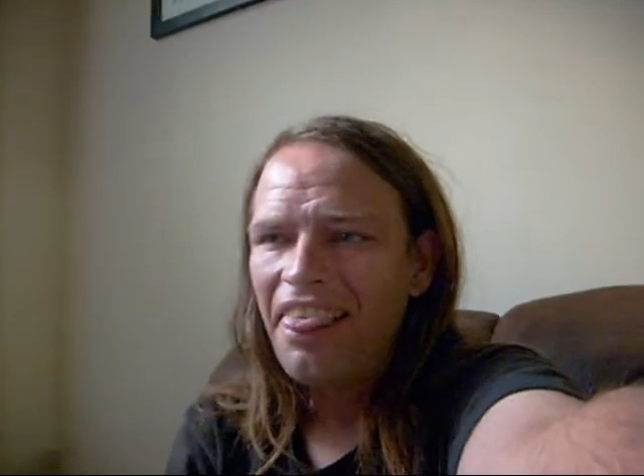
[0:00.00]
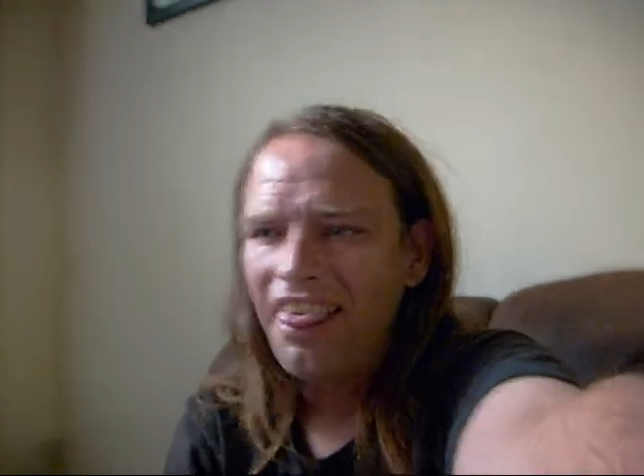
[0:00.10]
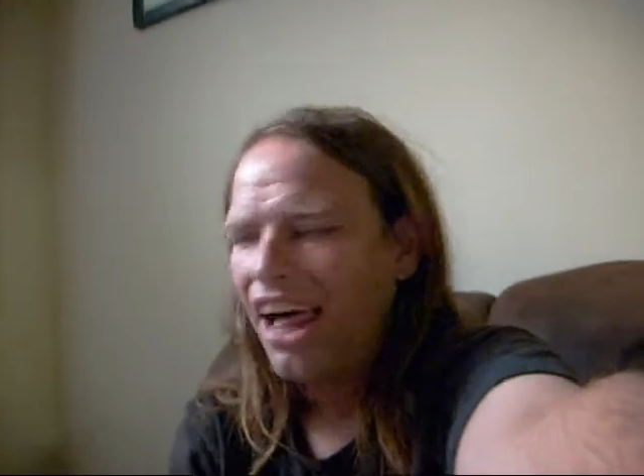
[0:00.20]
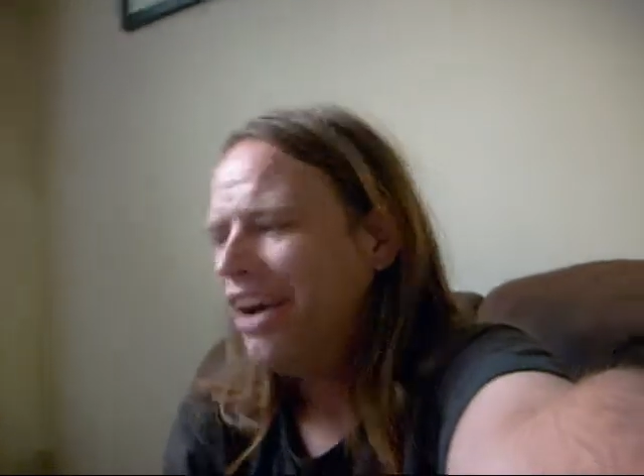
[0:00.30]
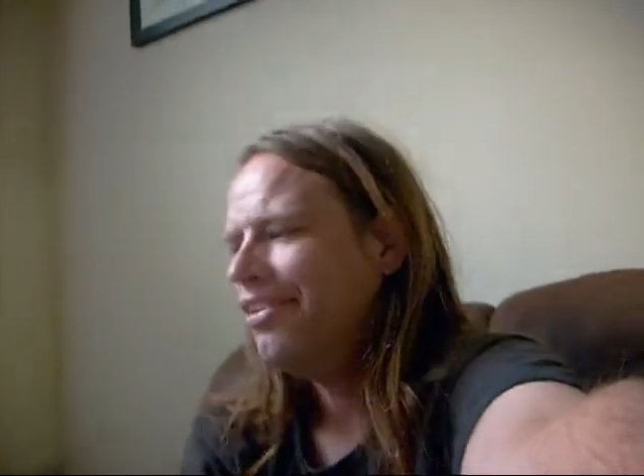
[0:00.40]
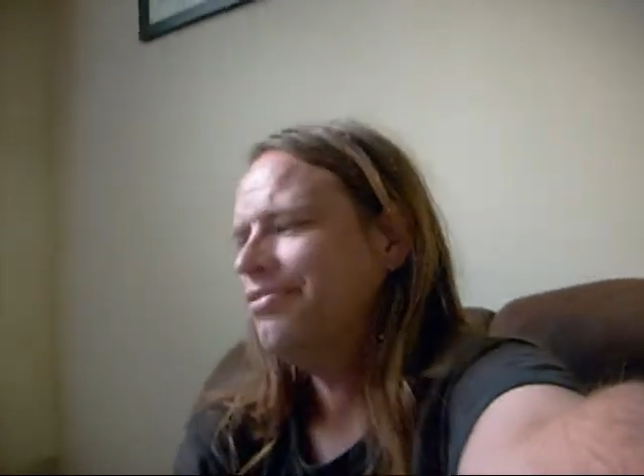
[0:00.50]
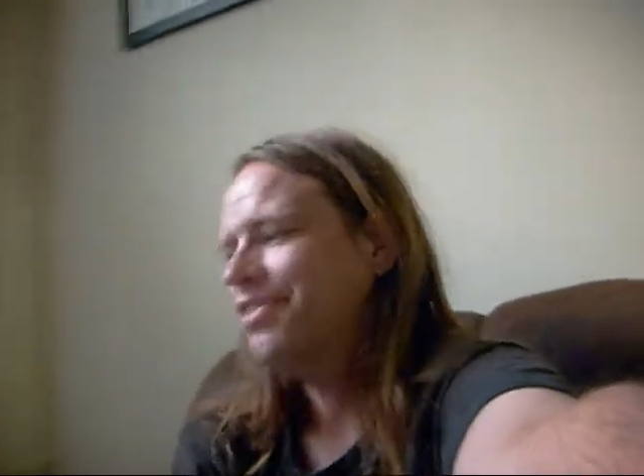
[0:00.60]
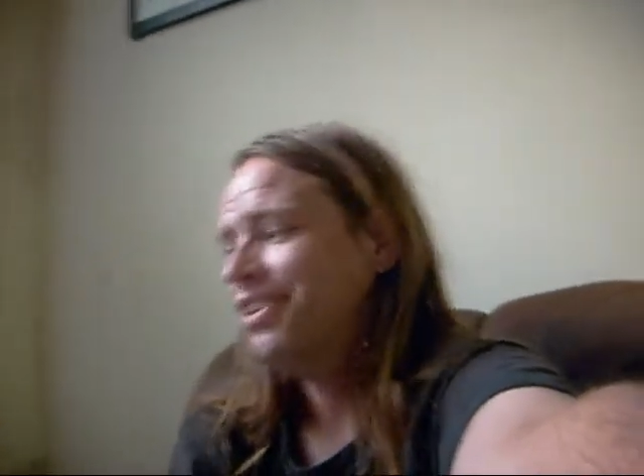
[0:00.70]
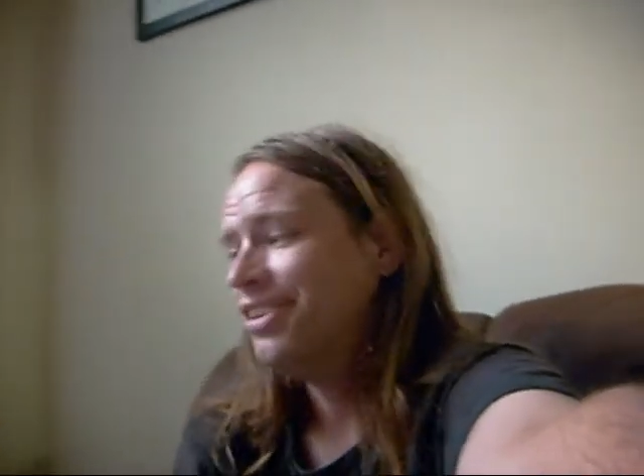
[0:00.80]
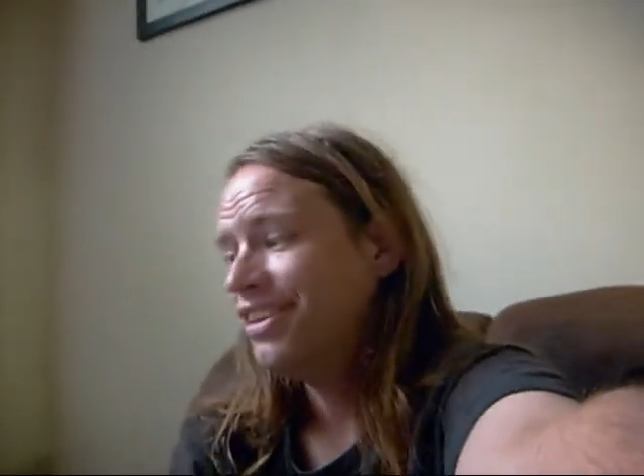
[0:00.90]
love.
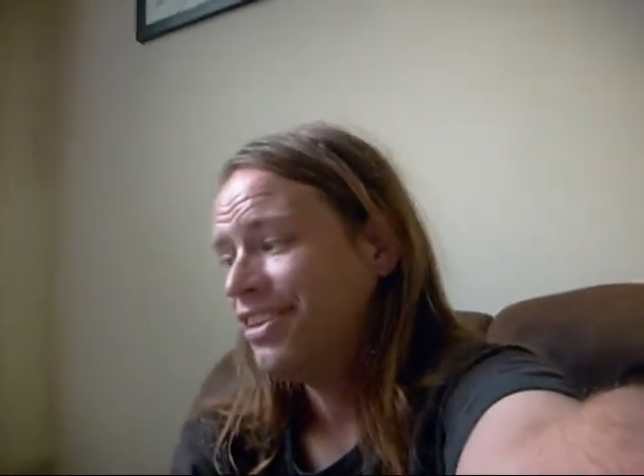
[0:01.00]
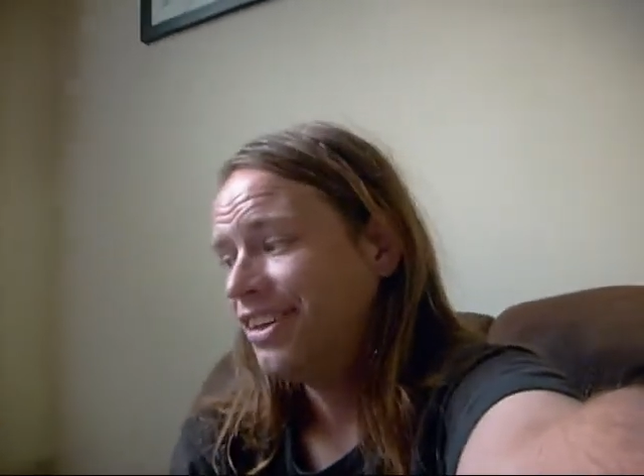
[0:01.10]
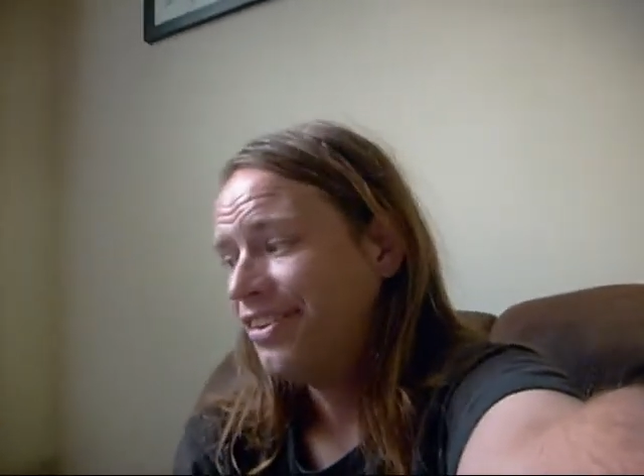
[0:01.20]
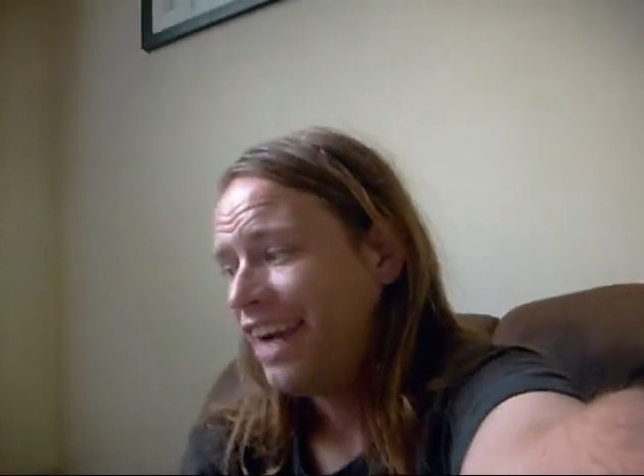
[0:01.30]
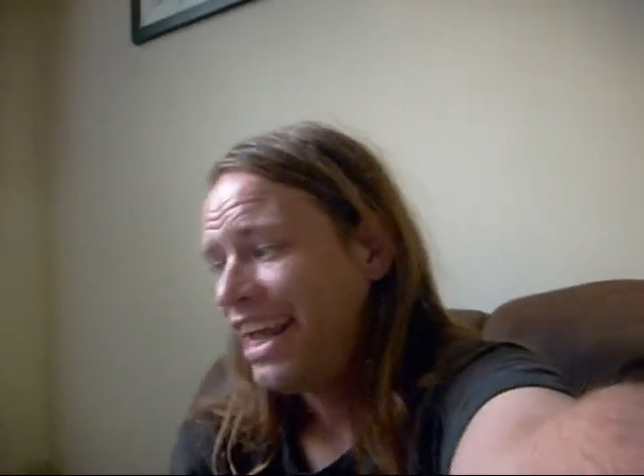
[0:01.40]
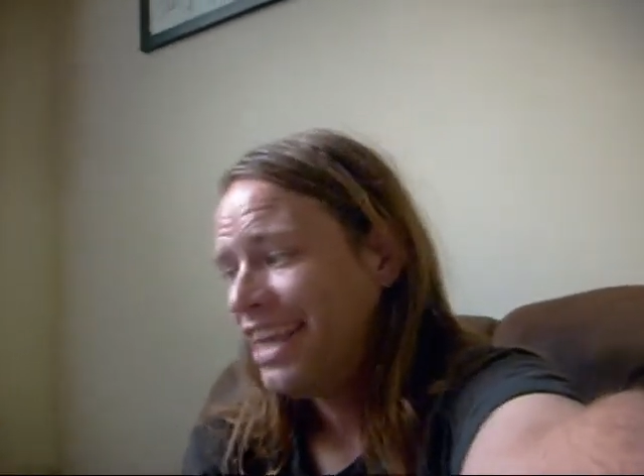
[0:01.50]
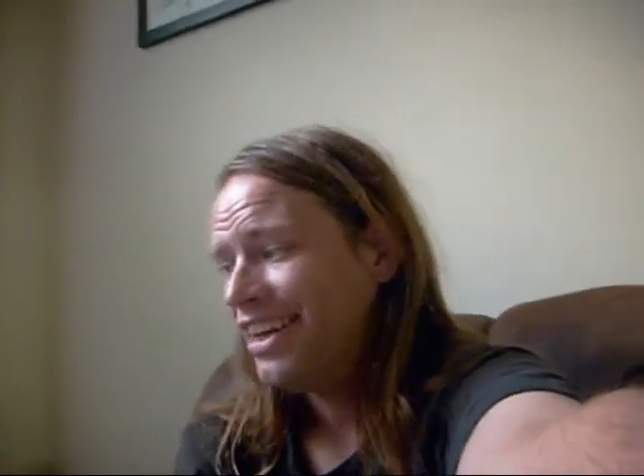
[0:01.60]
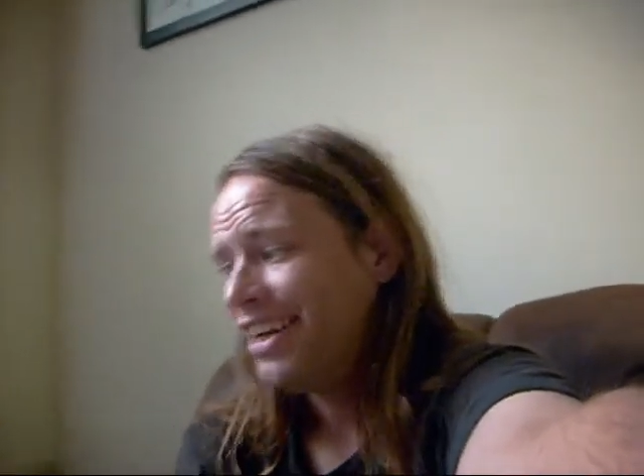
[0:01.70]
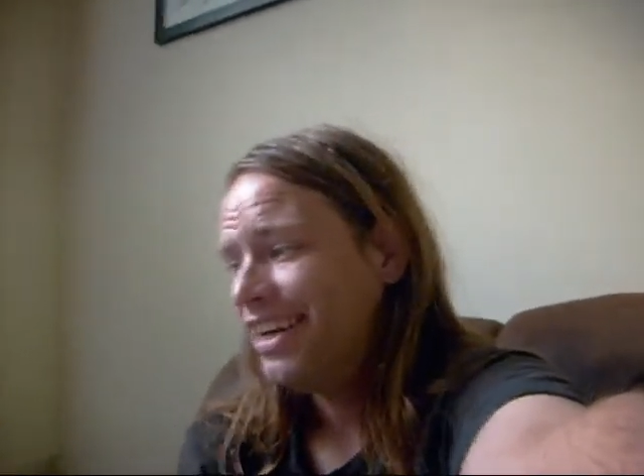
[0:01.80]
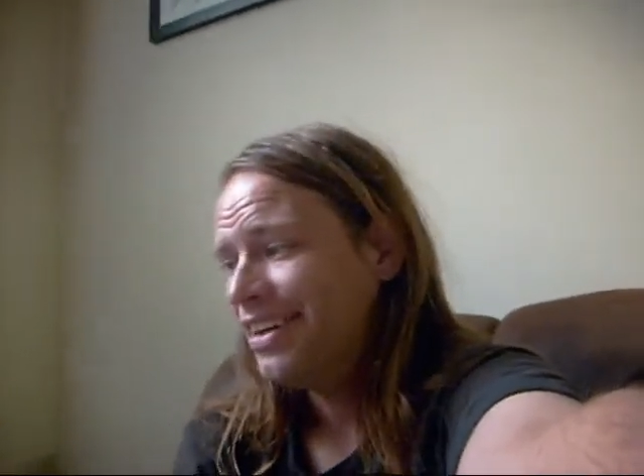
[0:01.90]
They're, they're great.
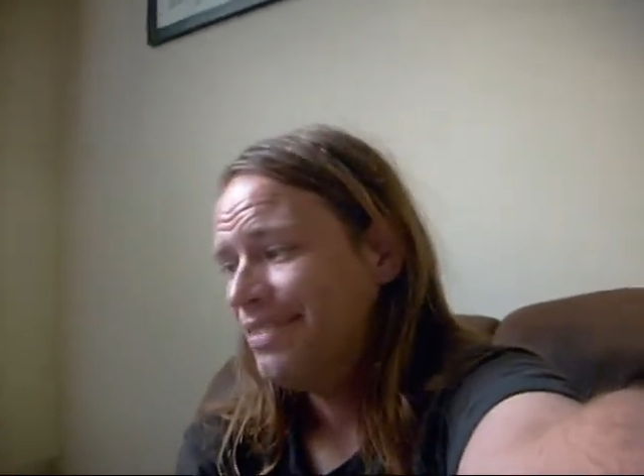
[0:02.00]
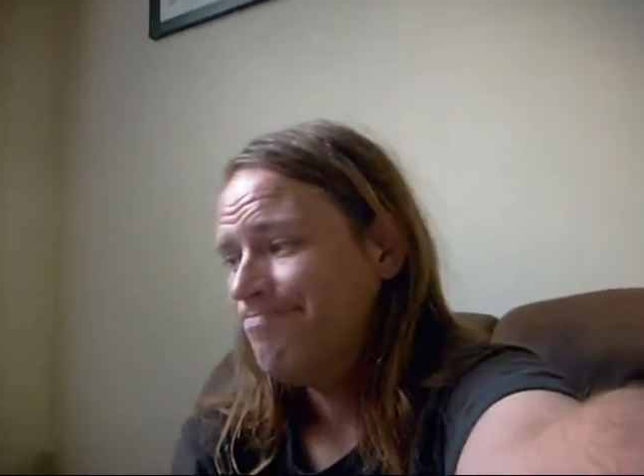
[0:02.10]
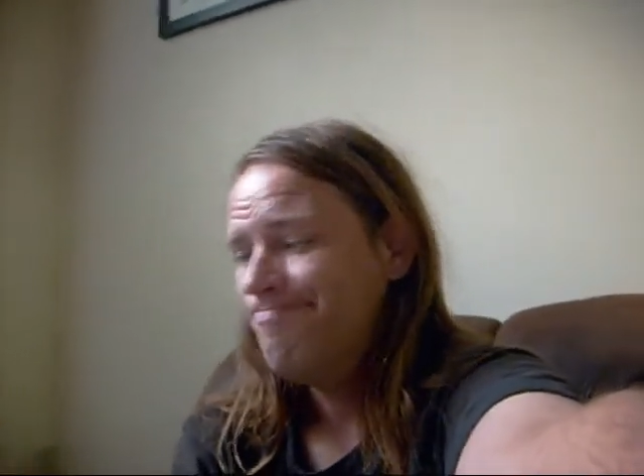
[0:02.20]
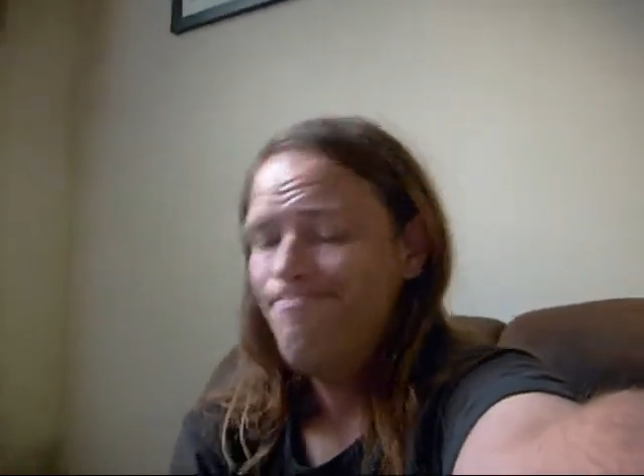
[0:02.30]
Um,